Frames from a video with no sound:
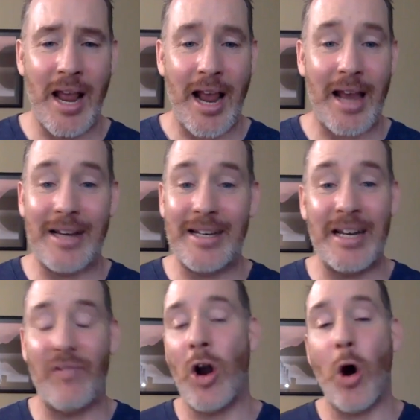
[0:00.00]
and I didn't
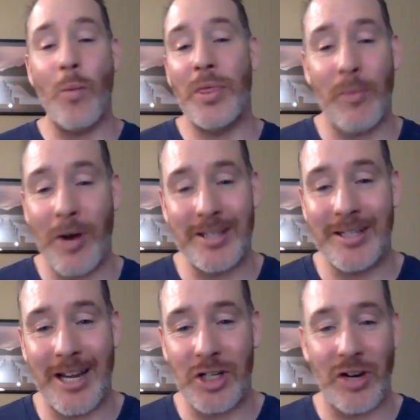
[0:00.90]
even open the
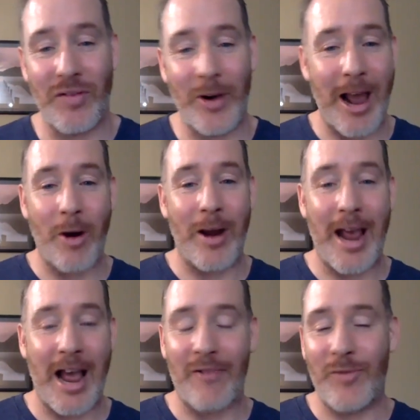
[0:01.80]
presentation. For an hour and a
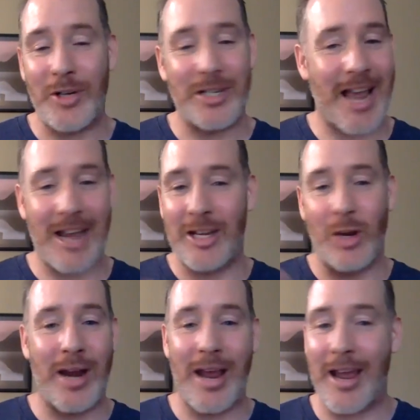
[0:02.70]
half, we just had
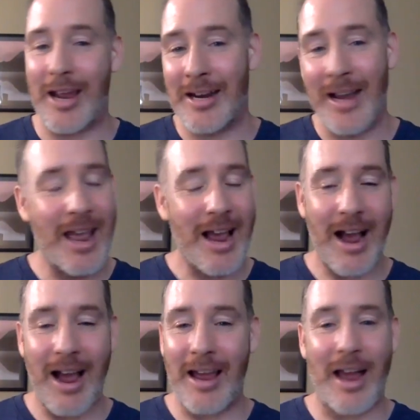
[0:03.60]
Q&A, and
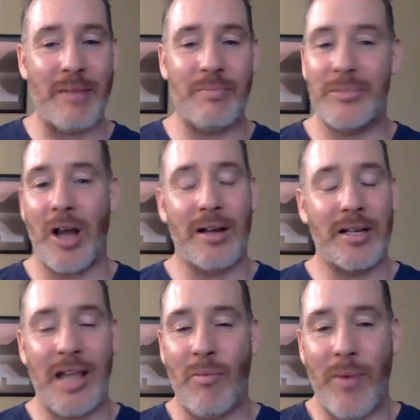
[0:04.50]
I talked
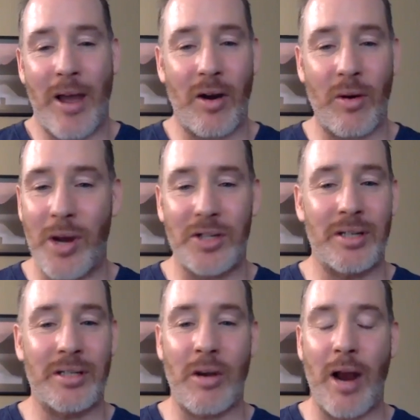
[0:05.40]
to them about
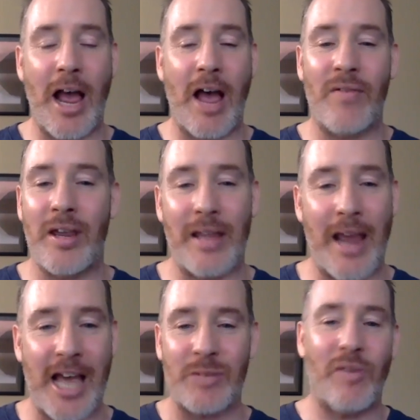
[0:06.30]
questions they were having. They
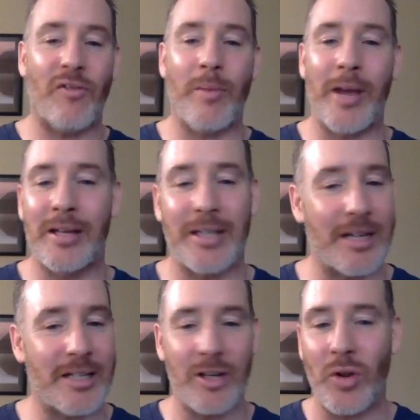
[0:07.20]
asked me for my
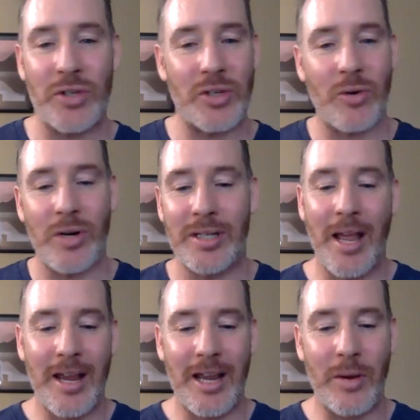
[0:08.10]
insights. I told stories.
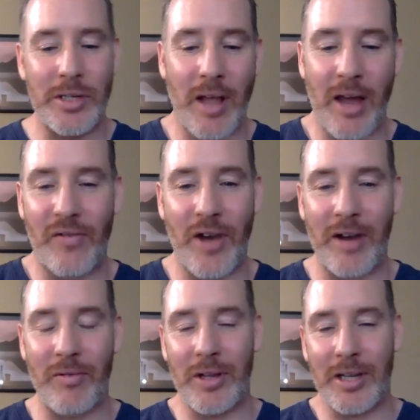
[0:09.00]
It was a lot of fun.
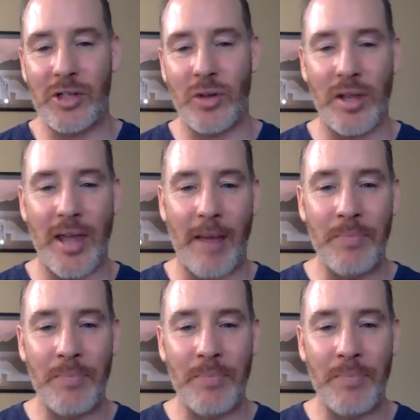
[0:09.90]
I really enjoyed that.